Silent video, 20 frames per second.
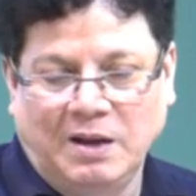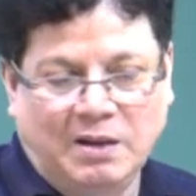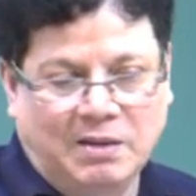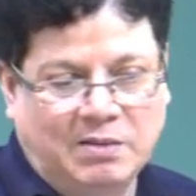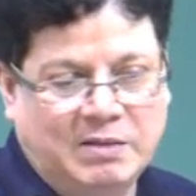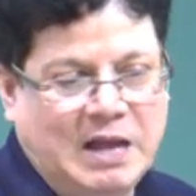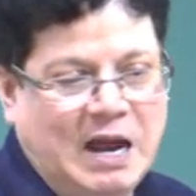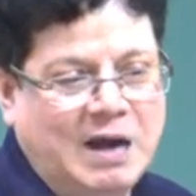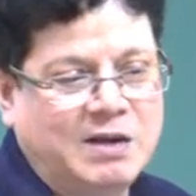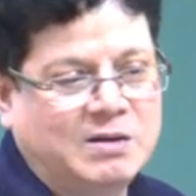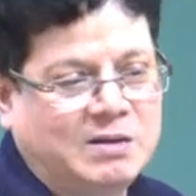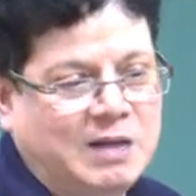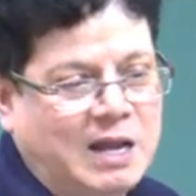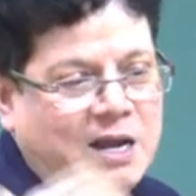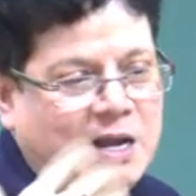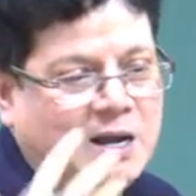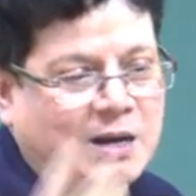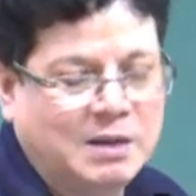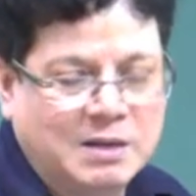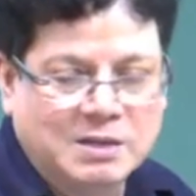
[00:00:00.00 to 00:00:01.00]
that the
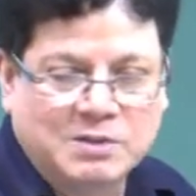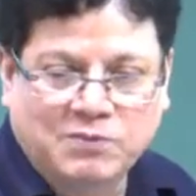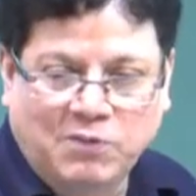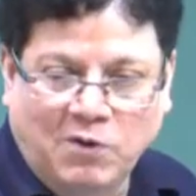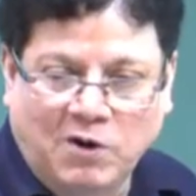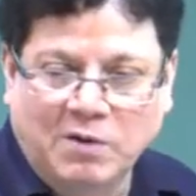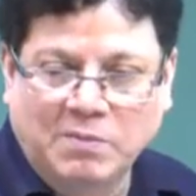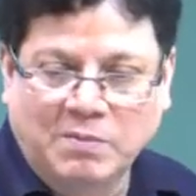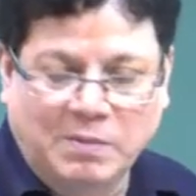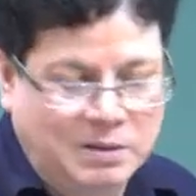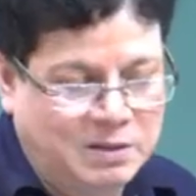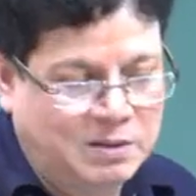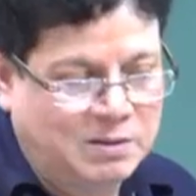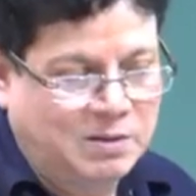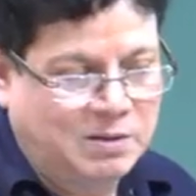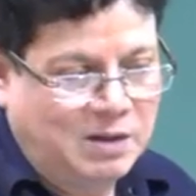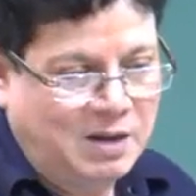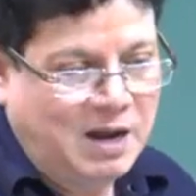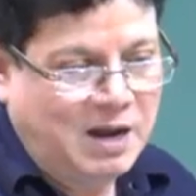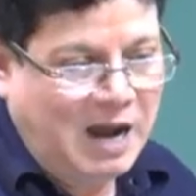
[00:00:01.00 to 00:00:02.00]
eclipse form
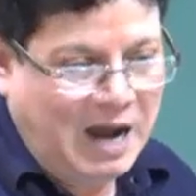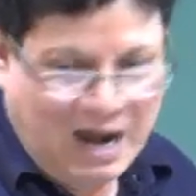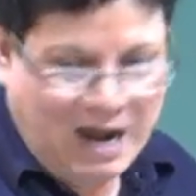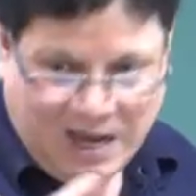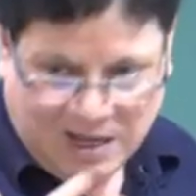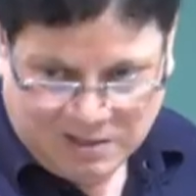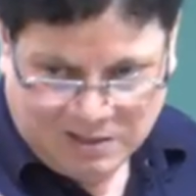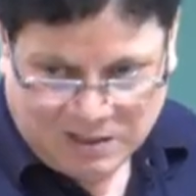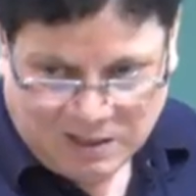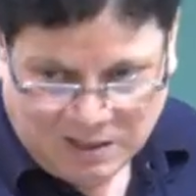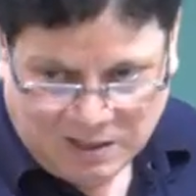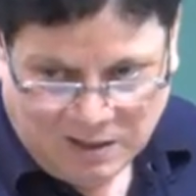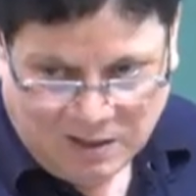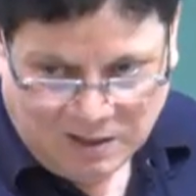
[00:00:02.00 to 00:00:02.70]
has,